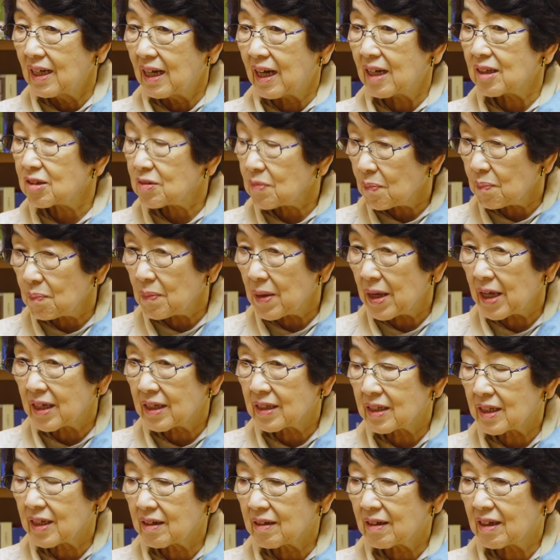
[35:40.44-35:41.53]
as
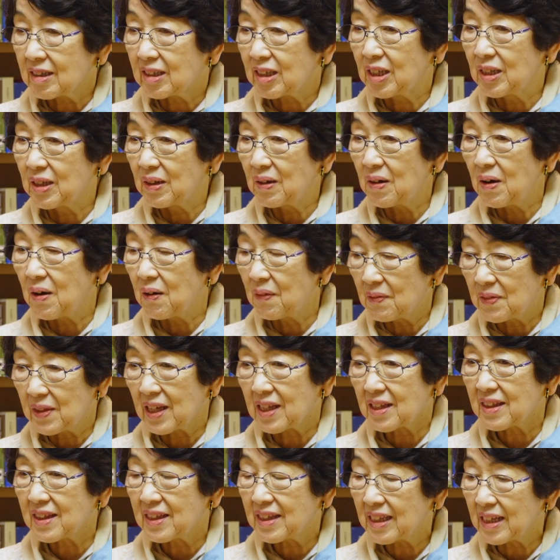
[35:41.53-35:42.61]
main character of
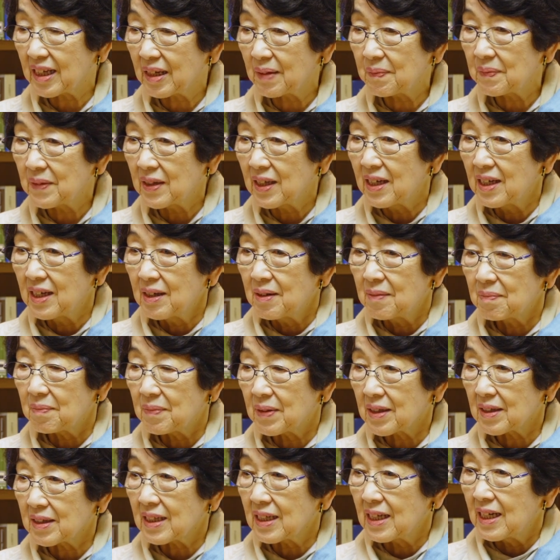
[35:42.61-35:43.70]
that theme,
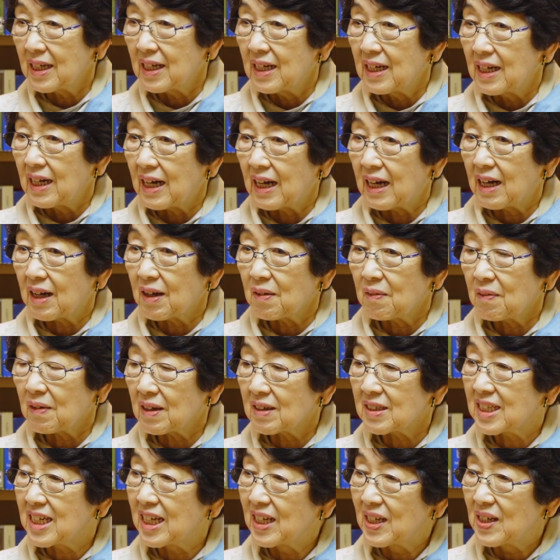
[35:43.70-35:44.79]
but I
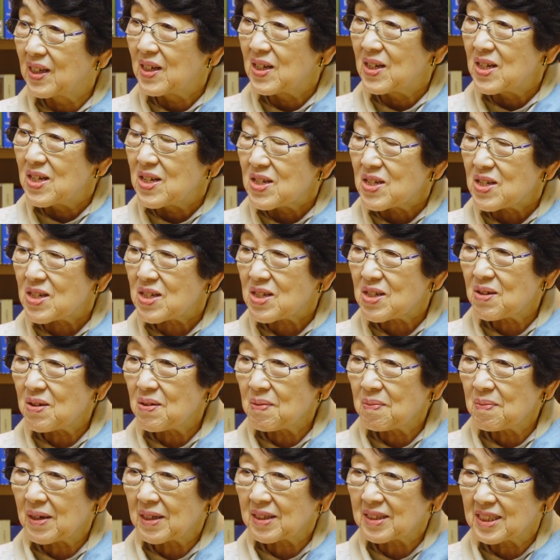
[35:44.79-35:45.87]
was so
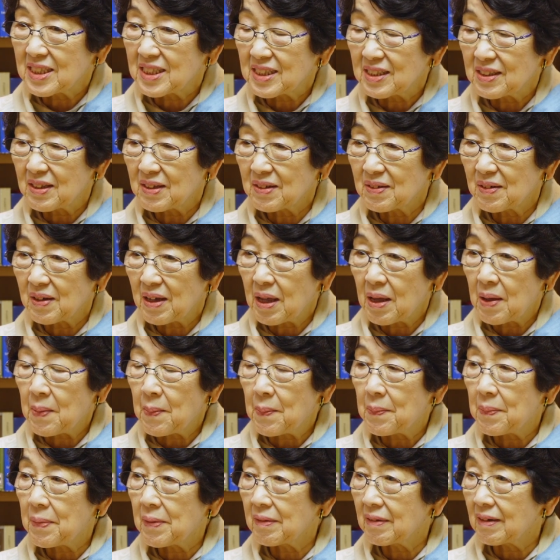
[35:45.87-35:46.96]
much,
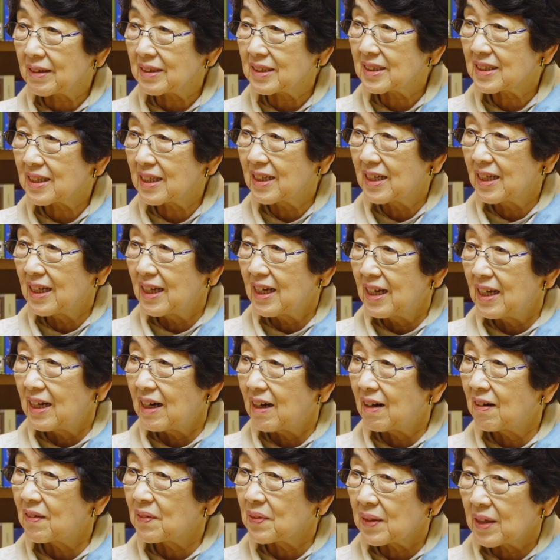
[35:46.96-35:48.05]
embarrassed.
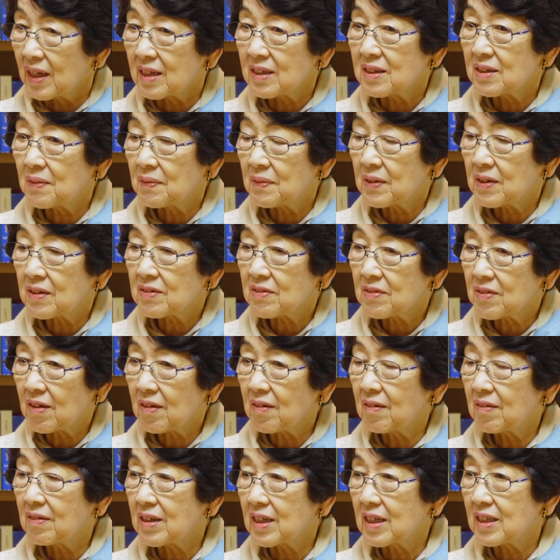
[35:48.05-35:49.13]
None of the
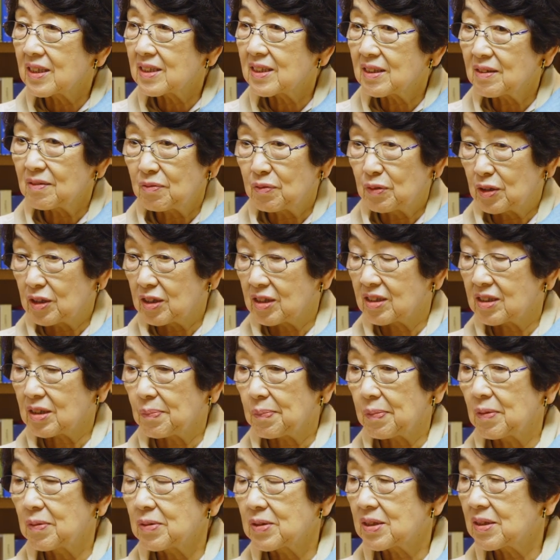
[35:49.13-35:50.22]
theories which is
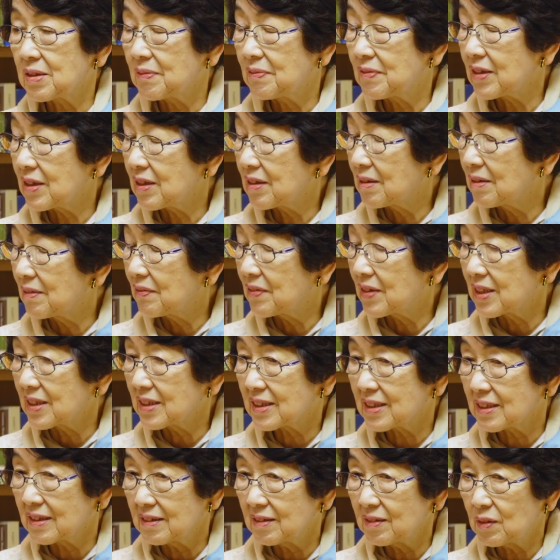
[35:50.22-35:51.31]
supposed to be
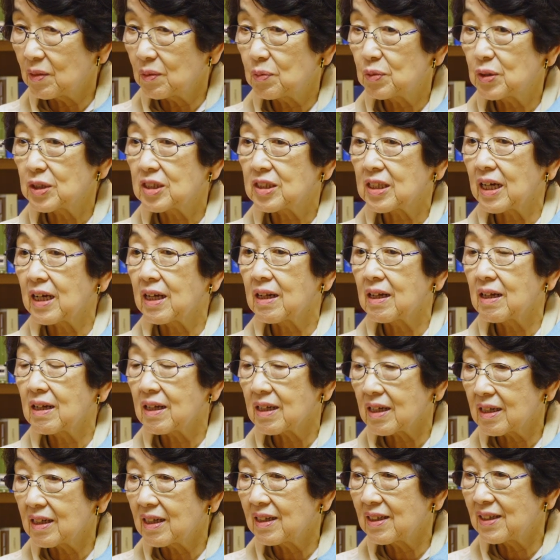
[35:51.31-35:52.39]
universal, which I
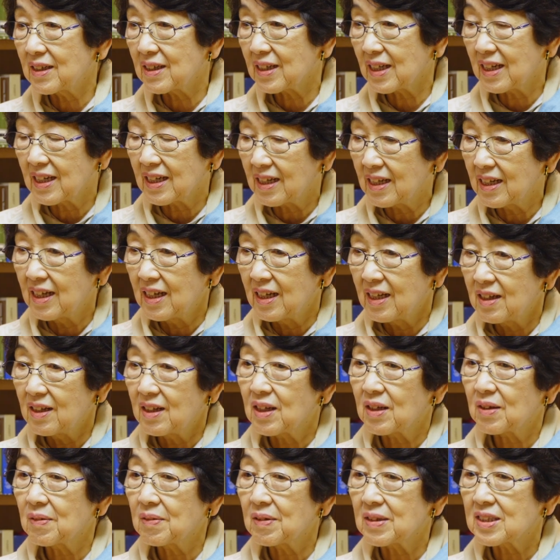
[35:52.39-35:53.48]
learned in
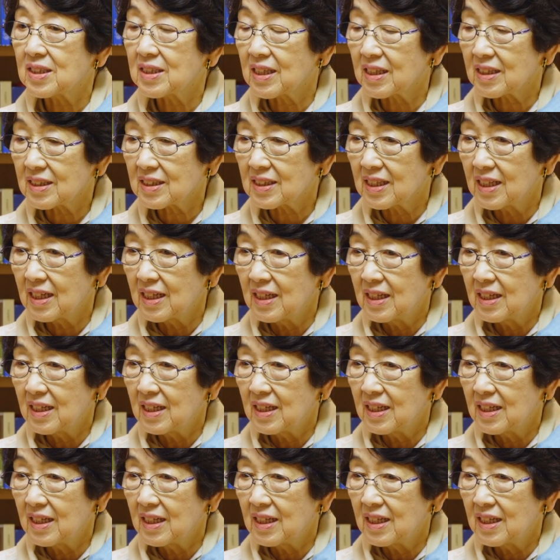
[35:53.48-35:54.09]
linguistics,